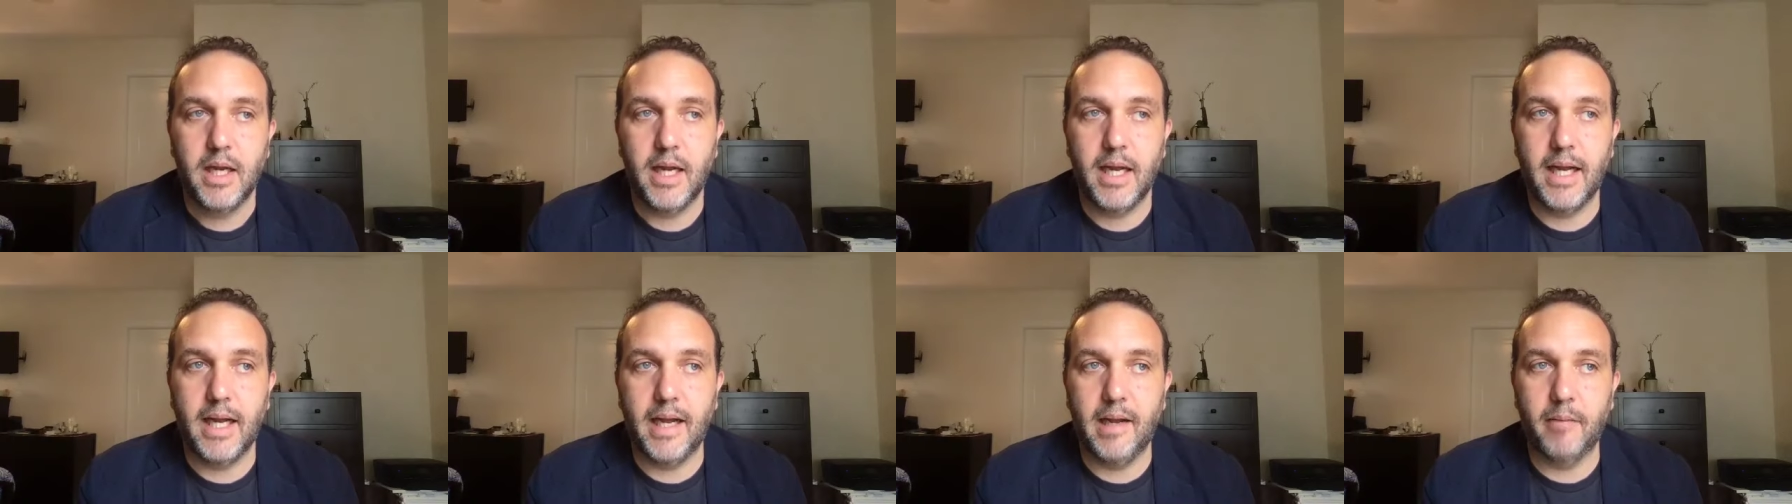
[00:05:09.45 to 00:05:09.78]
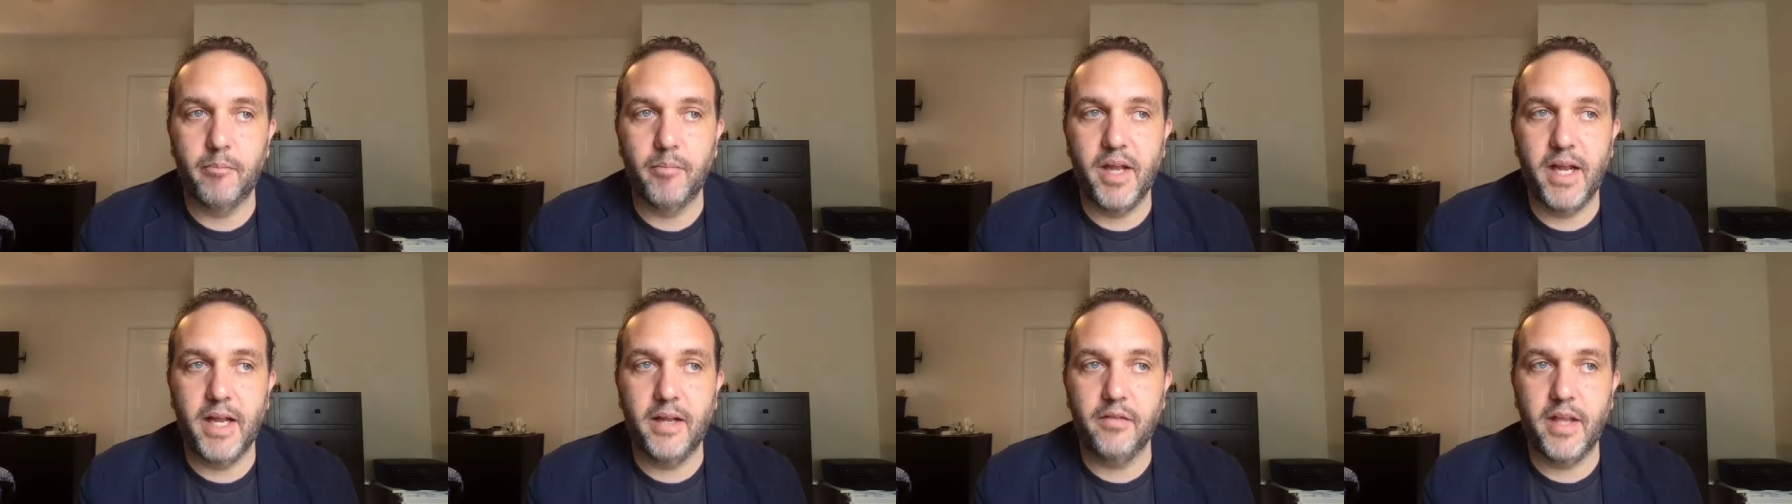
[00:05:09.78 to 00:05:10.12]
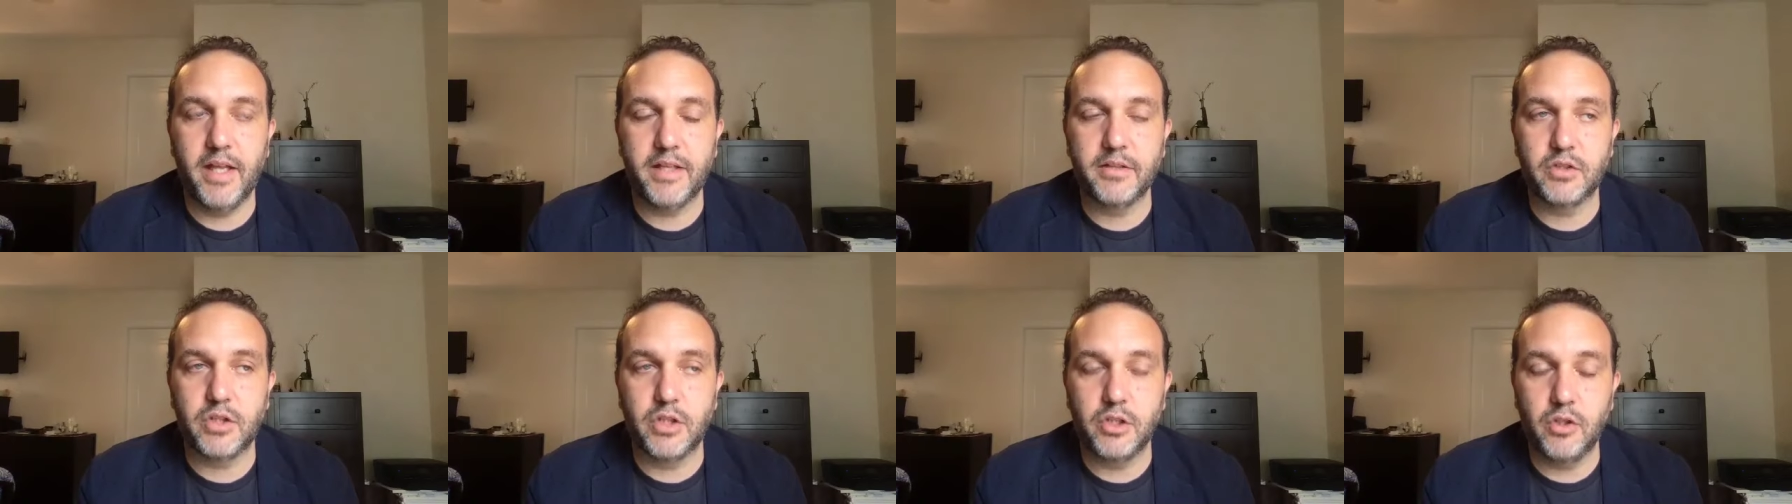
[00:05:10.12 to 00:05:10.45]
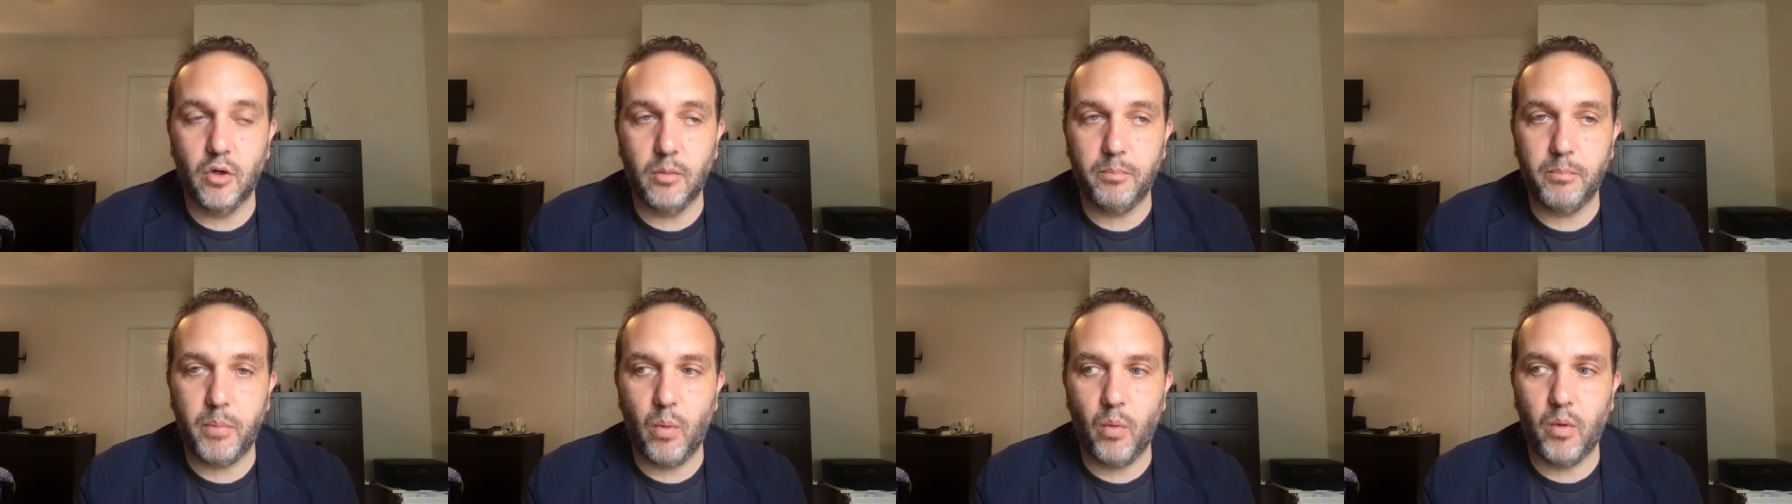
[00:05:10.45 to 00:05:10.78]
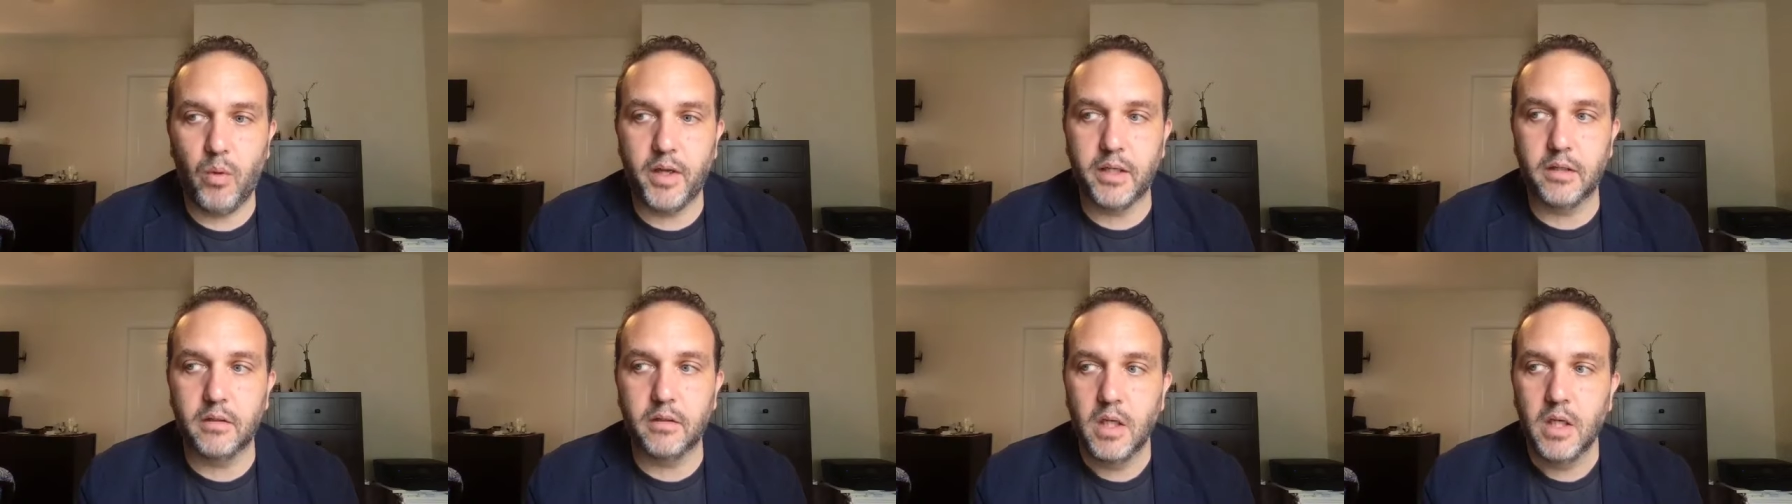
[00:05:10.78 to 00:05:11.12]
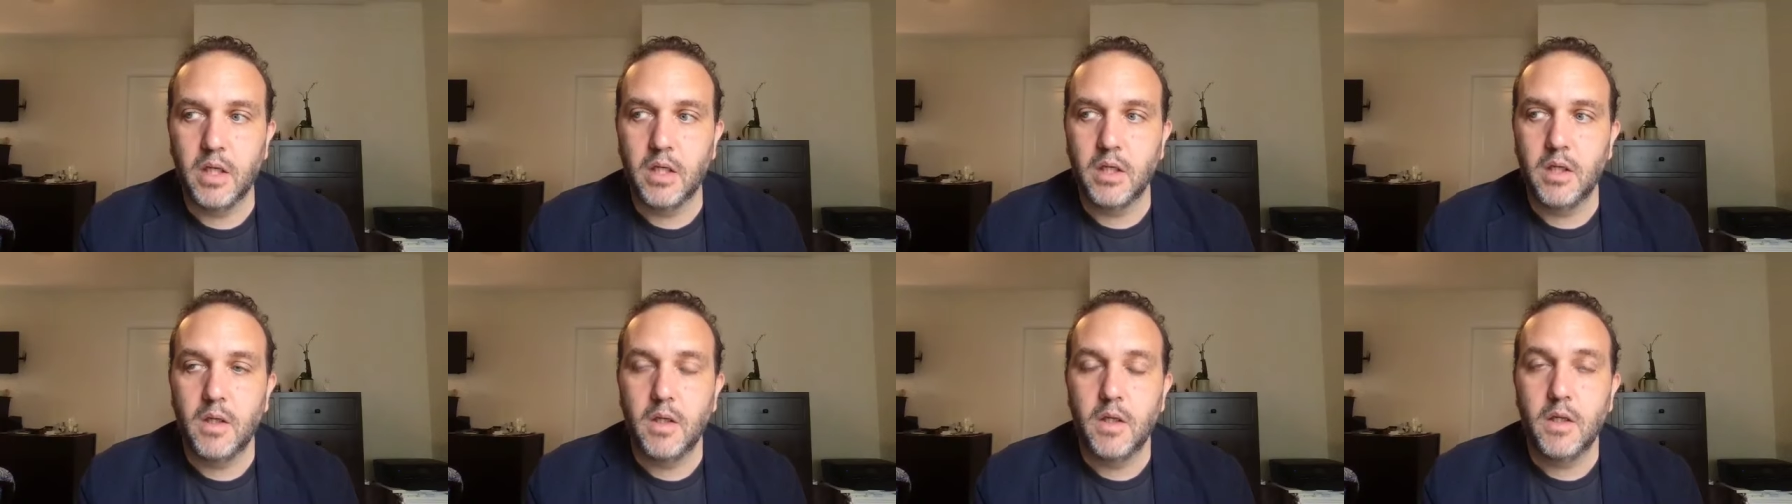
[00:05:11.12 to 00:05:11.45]
And then to your point,
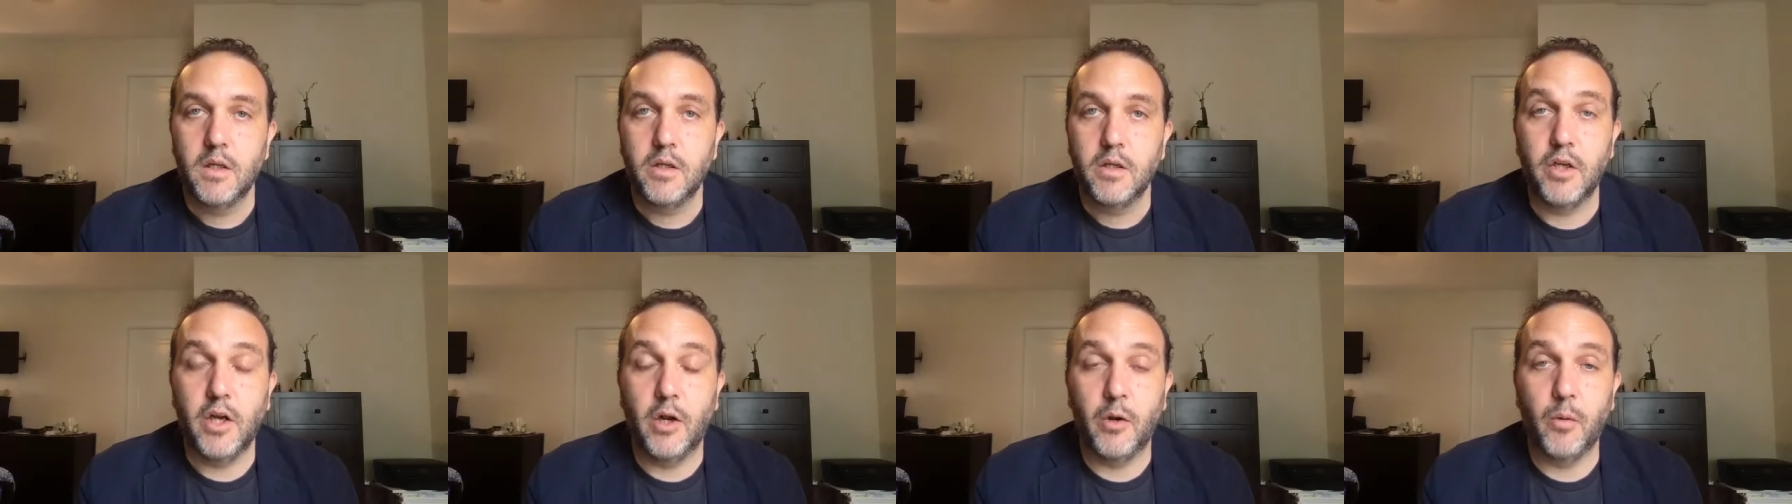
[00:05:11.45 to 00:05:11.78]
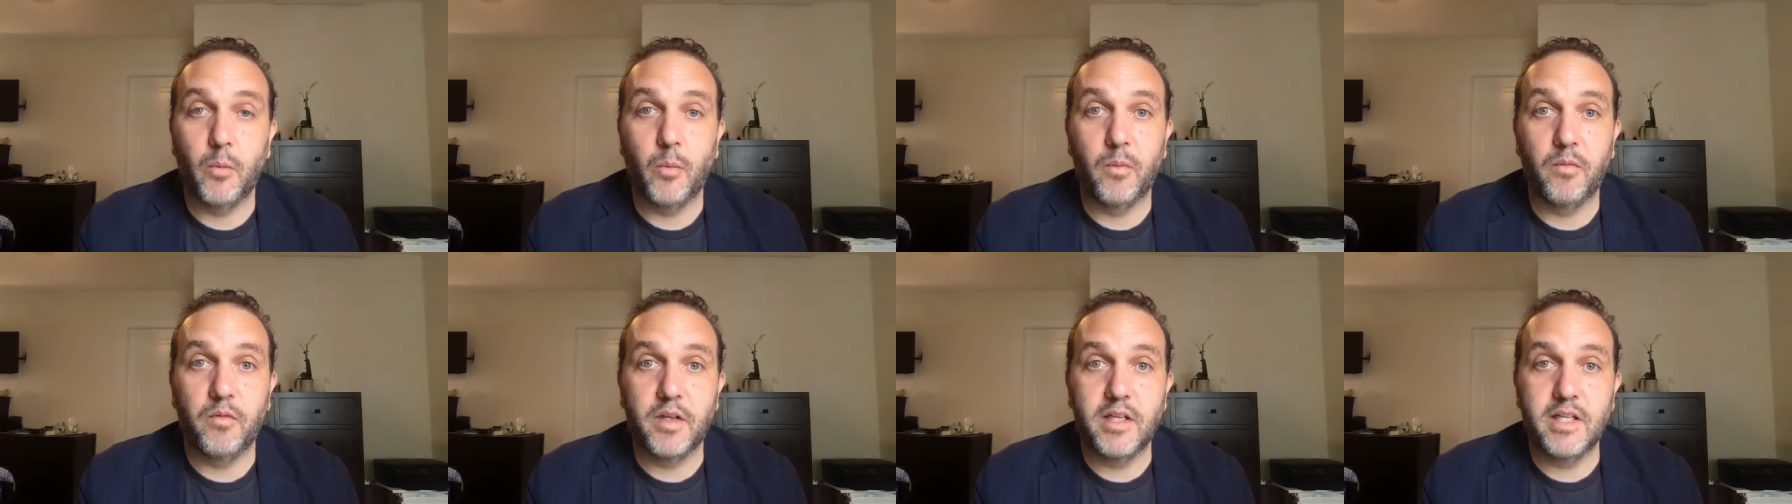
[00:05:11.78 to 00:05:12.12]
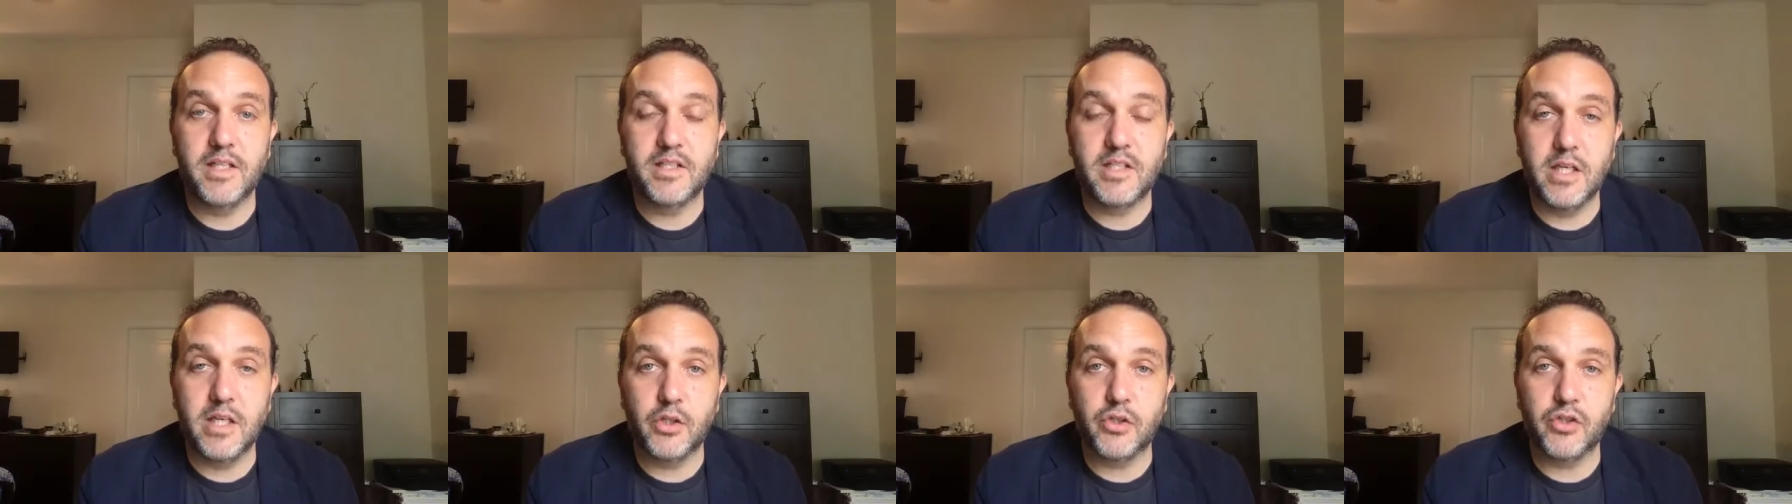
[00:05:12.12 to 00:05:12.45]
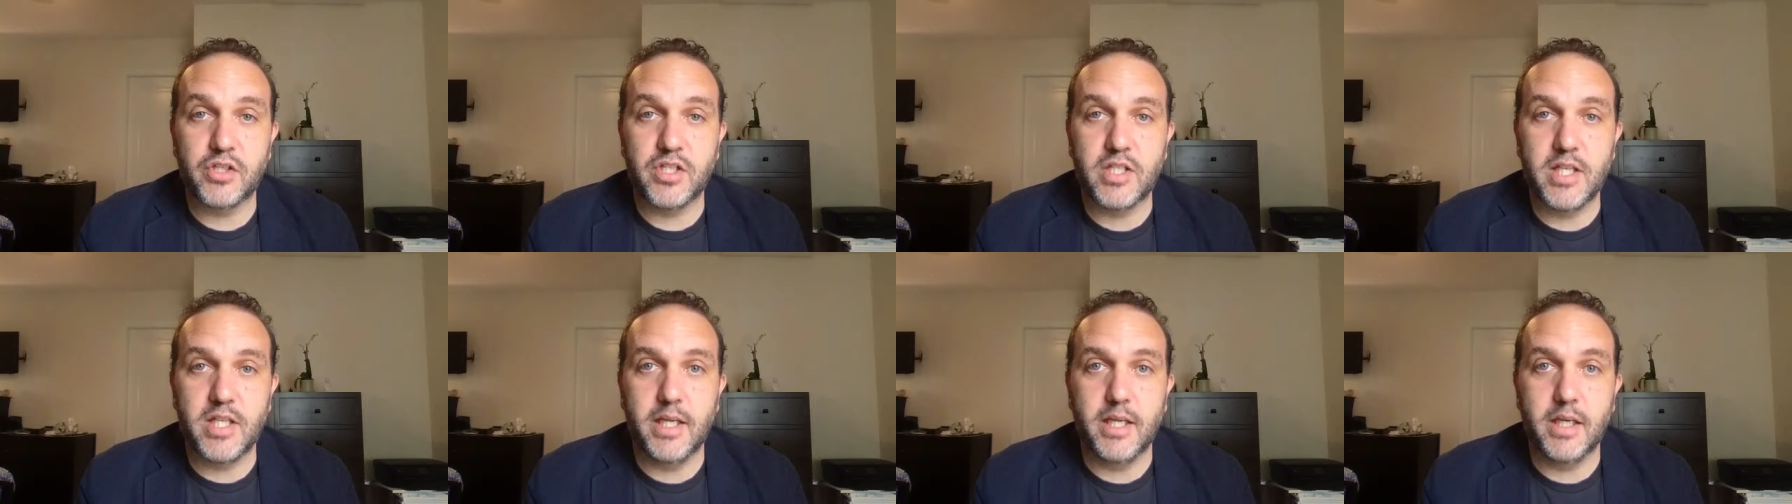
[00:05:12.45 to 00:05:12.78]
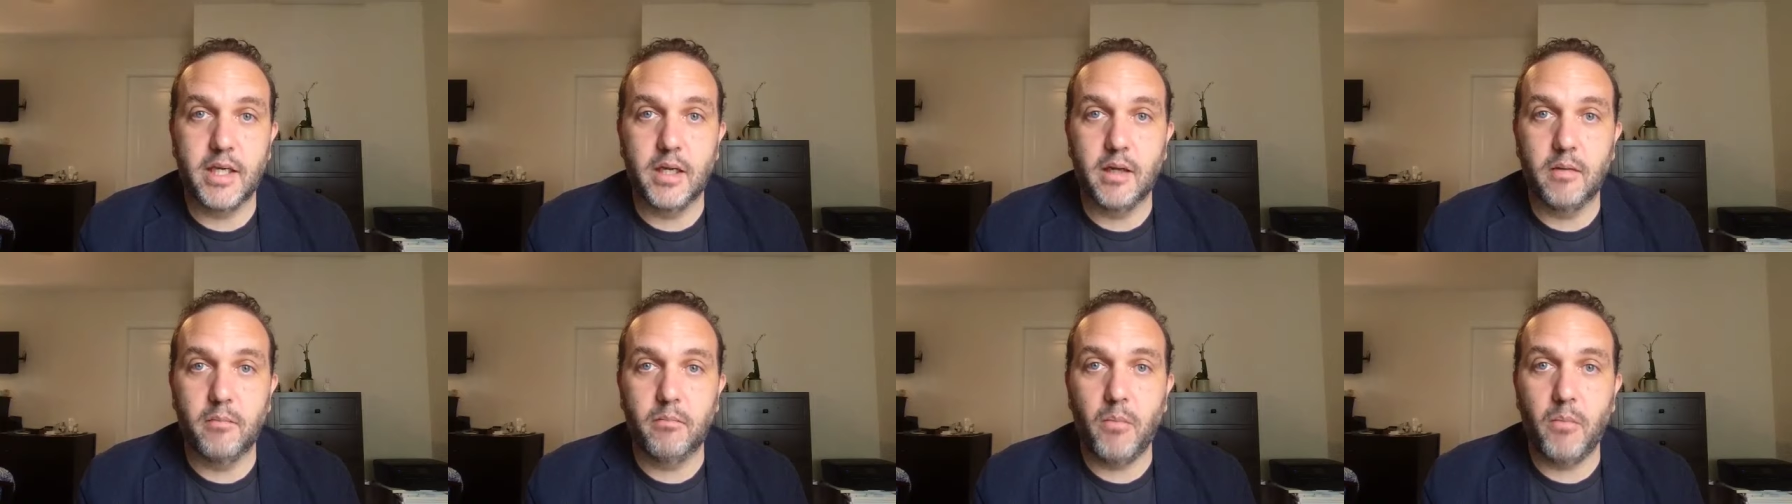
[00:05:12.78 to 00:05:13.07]
you know, it's interesting.